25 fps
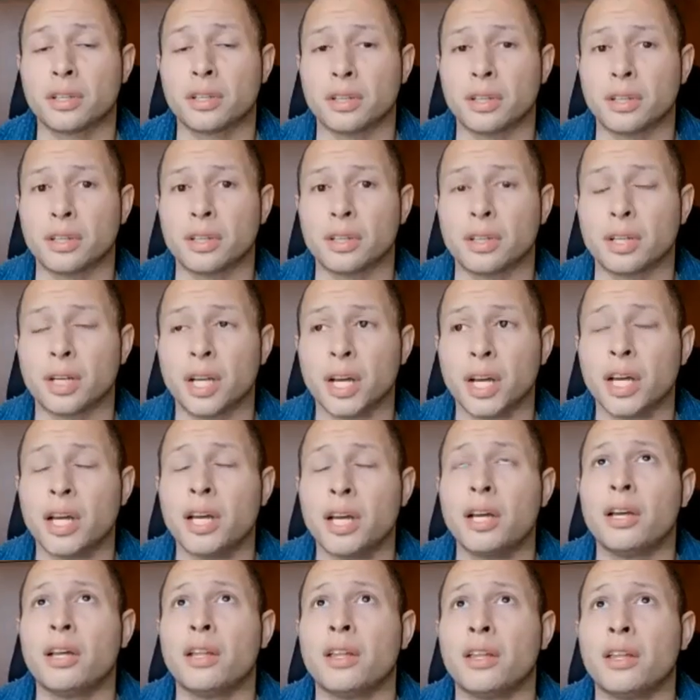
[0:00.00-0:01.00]
Sure.
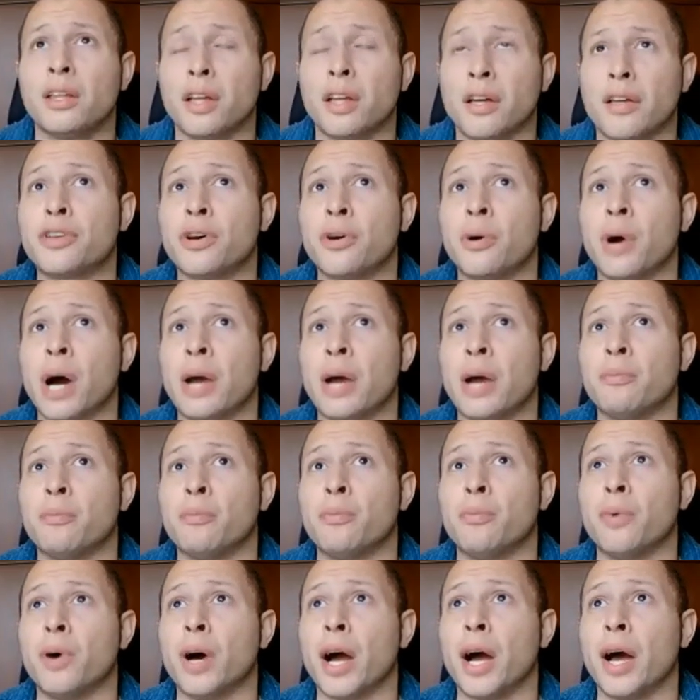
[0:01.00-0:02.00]
And so I'm,
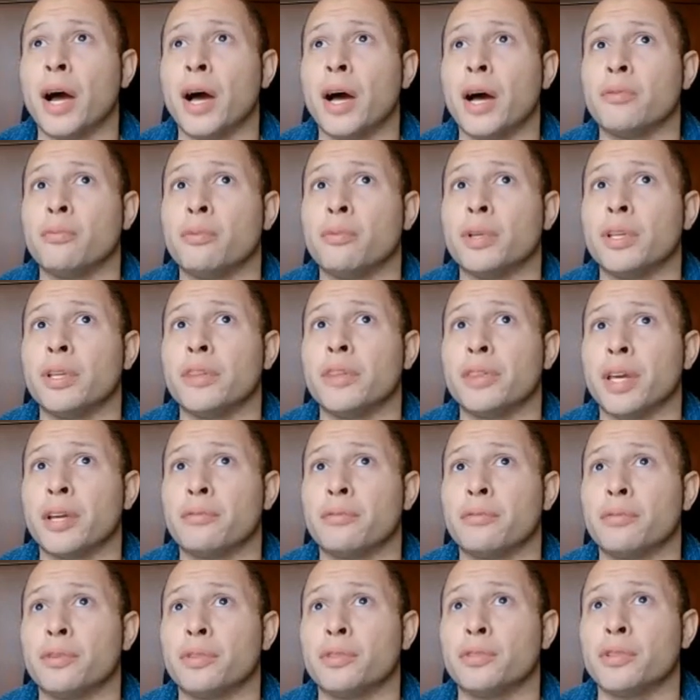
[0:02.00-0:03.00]
again, really
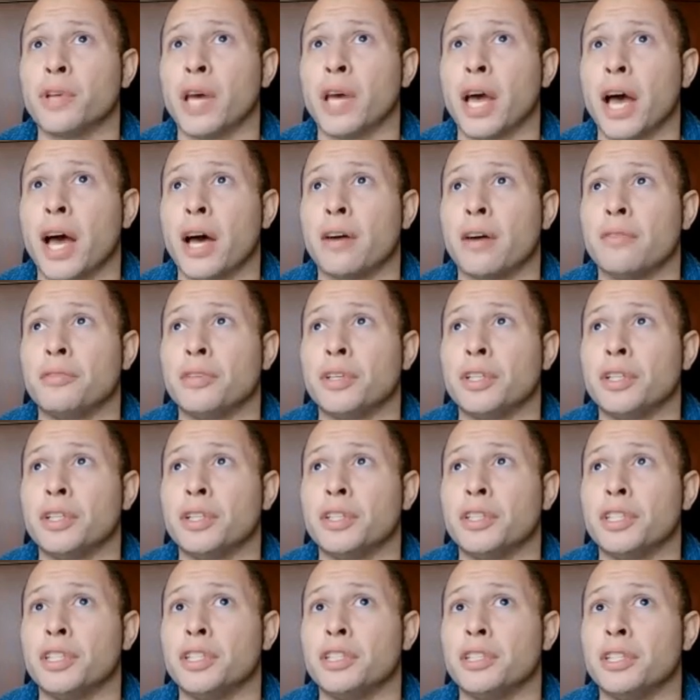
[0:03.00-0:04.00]
thankful to have an
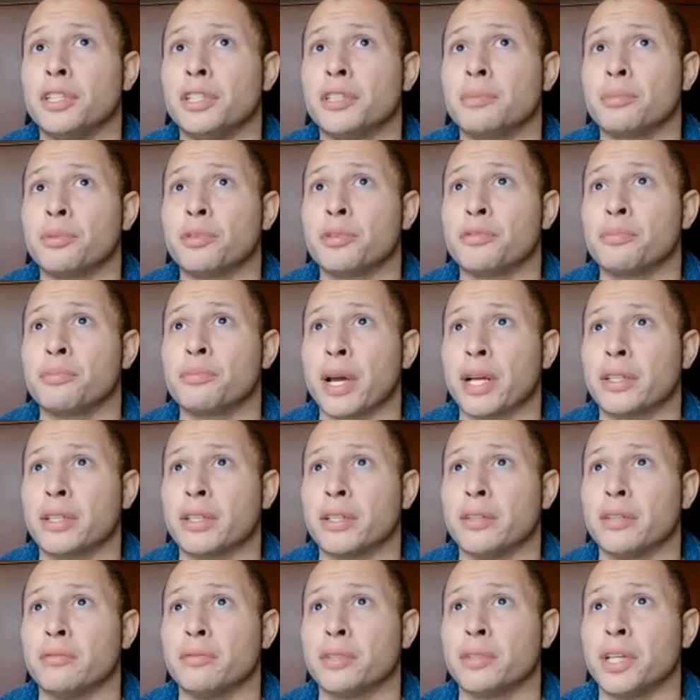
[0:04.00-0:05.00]
Indigenous
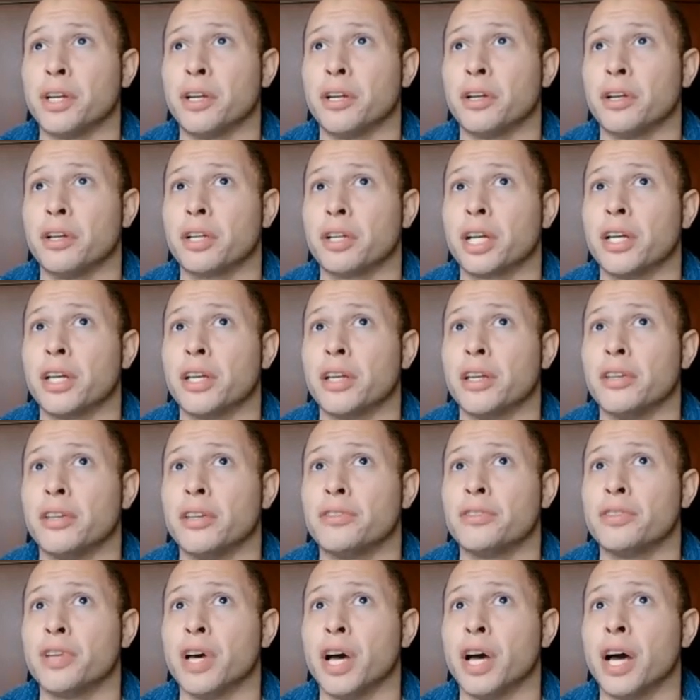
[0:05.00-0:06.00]
perspective here,
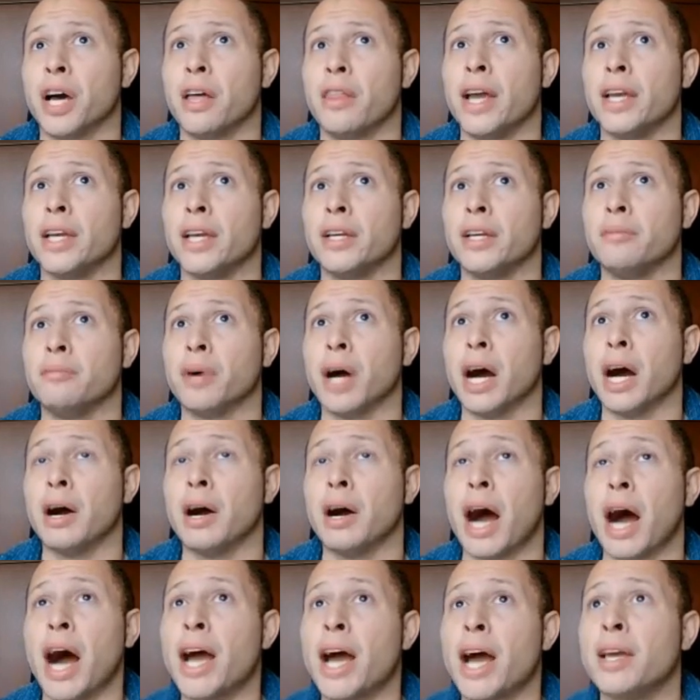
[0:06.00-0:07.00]
because I
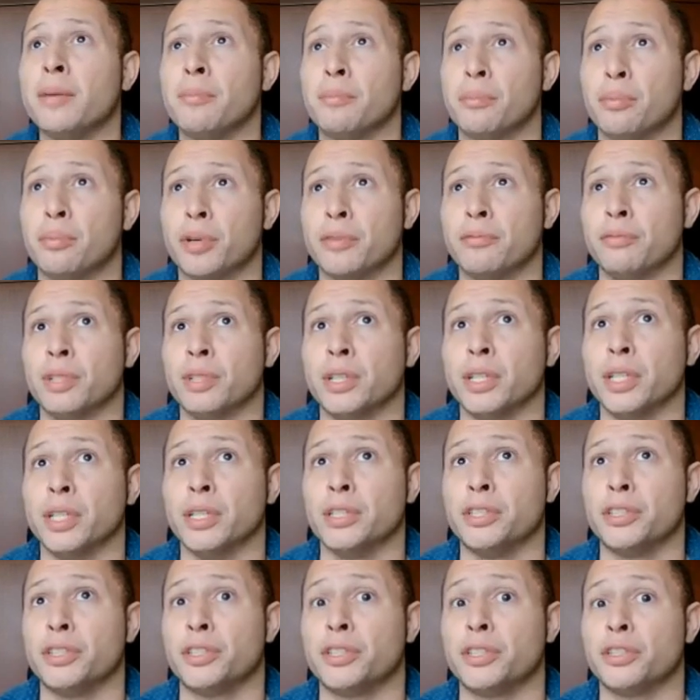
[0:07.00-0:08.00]
am
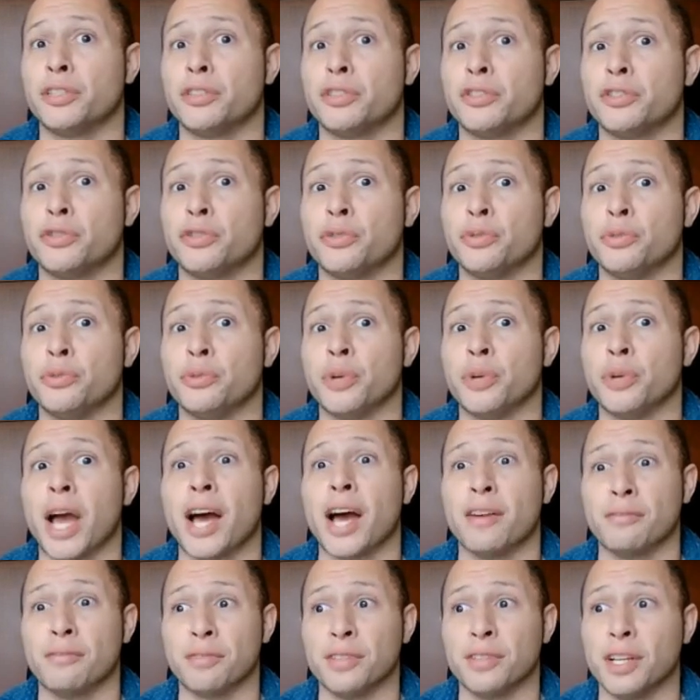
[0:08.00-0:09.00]
privileged to
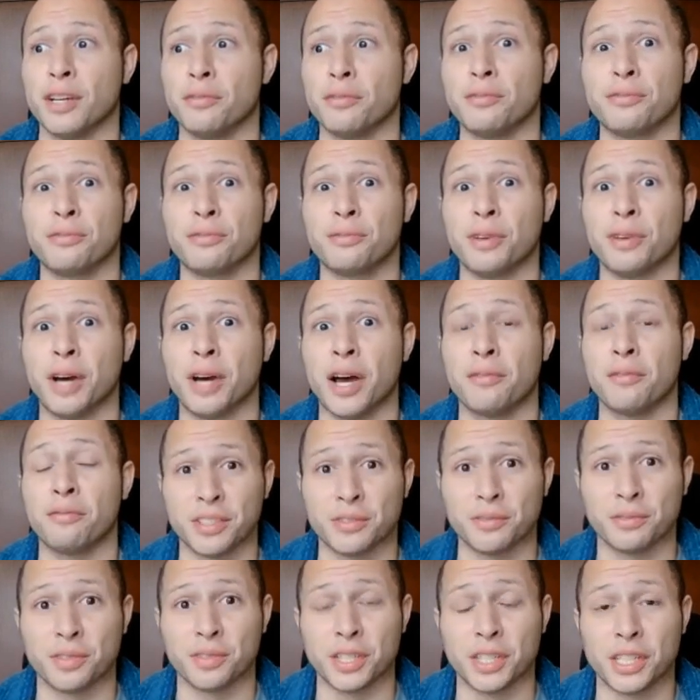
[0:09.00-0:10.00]
have enough
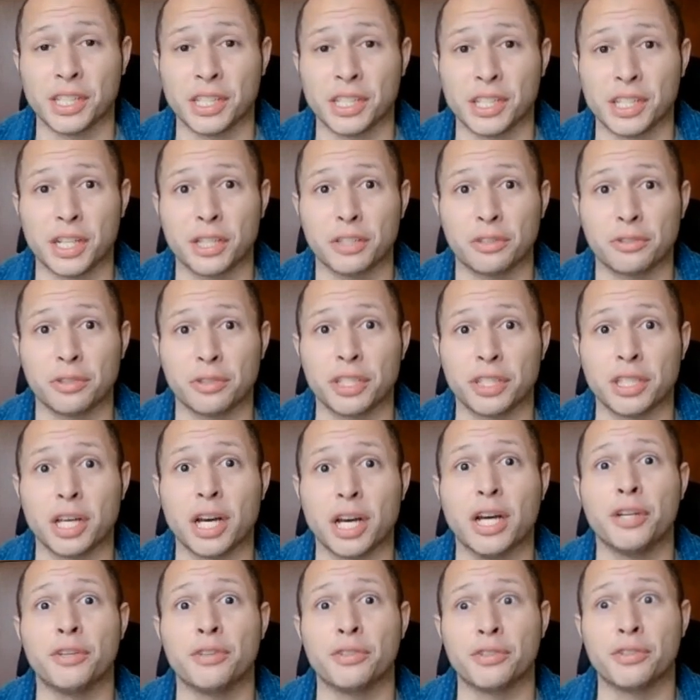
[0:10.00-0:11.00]
friends of Indian country
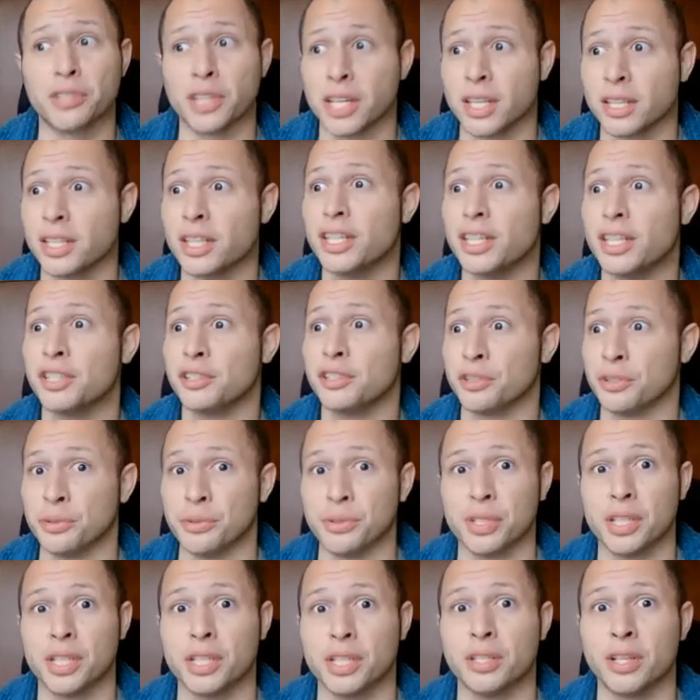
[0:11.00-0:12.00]
to understand the
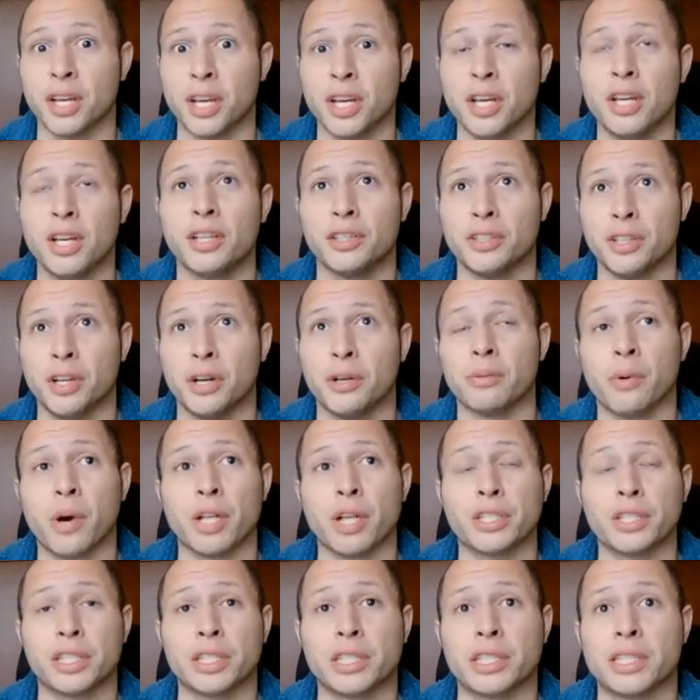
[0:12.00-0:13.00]
issues. And here in
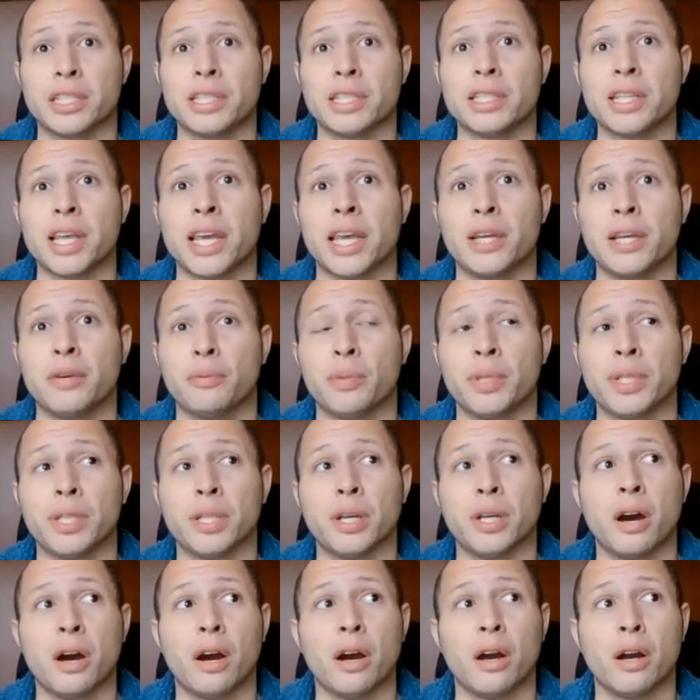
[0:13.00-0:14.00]
Washington State,
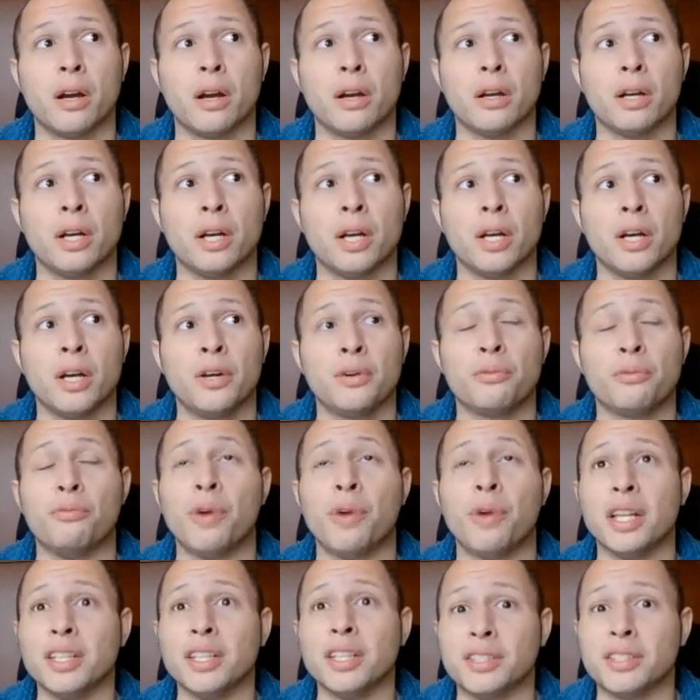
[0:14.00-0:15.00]
we are
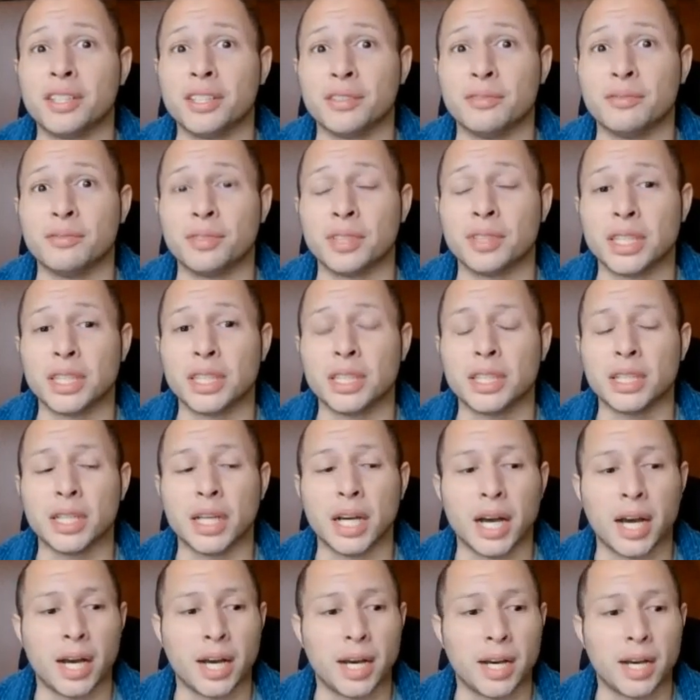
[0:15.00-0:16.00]

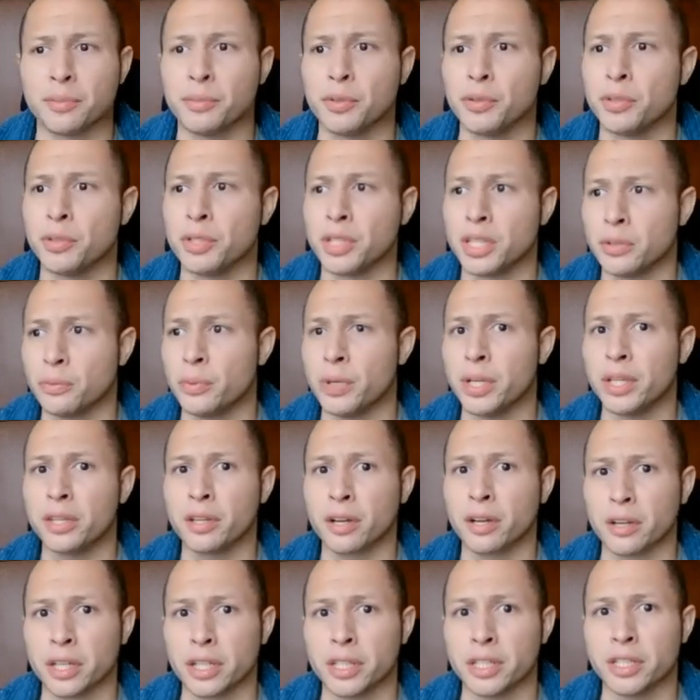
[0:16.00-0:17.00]
relatively in community with
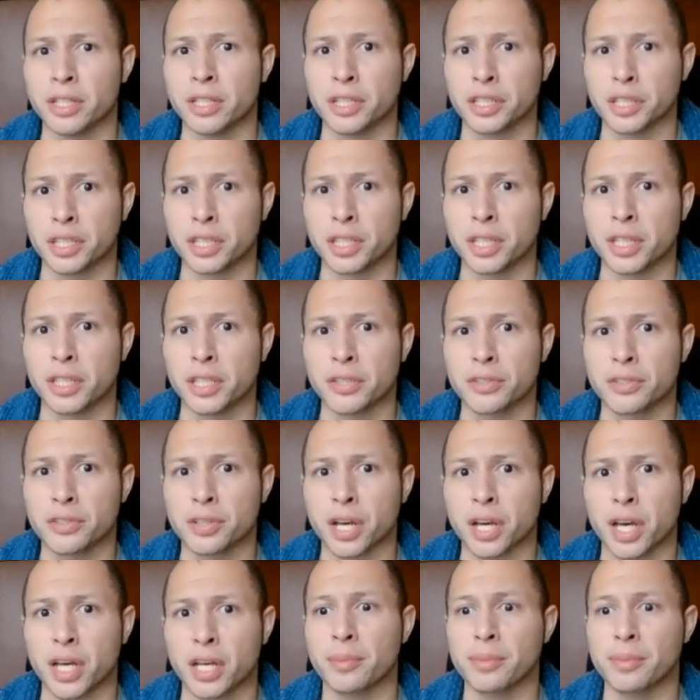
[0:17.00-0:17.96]
our Indigenous